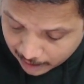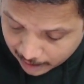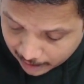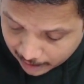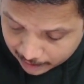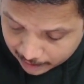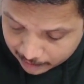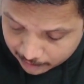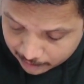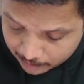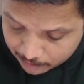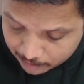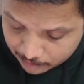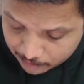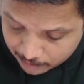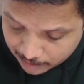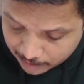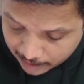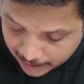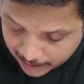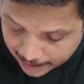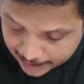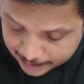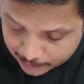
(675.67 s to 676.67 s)
r
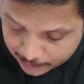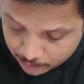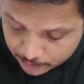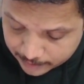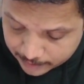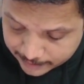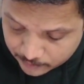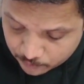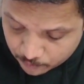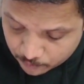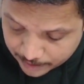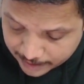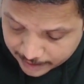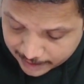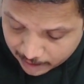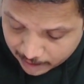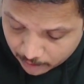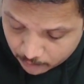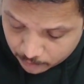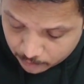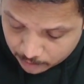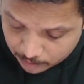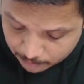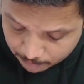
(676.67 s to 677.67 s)
i2 is v
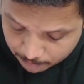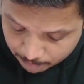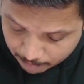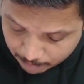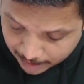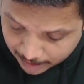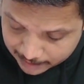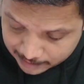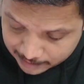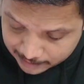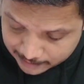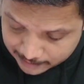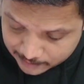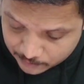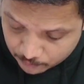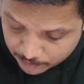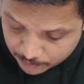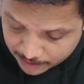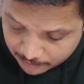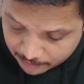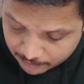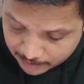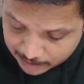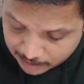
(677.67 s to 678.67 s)
out minus
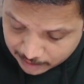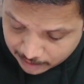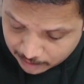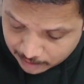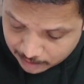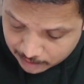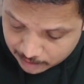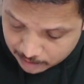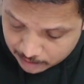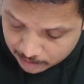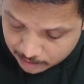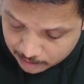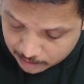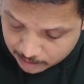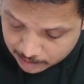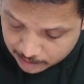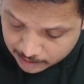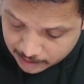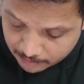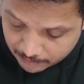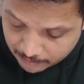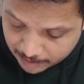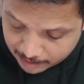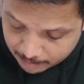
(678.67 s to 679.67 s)
v1
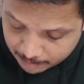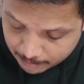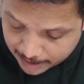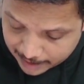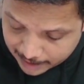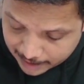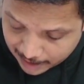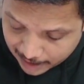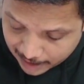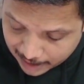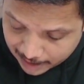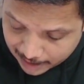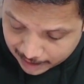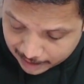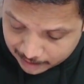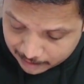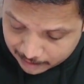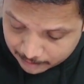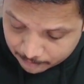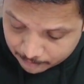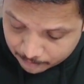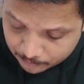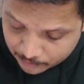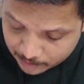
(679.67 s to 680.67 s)
divided by r
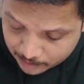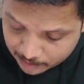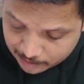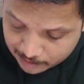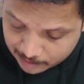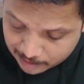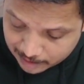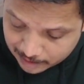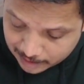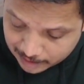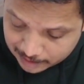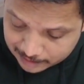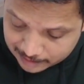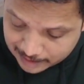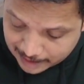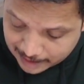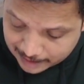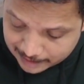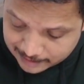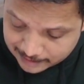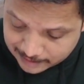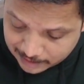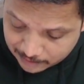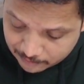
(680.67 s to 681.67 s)
and
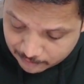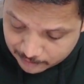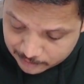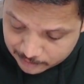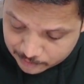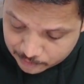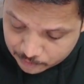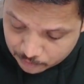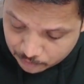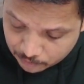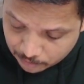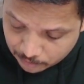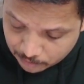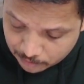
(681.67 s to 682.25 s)
that is equals to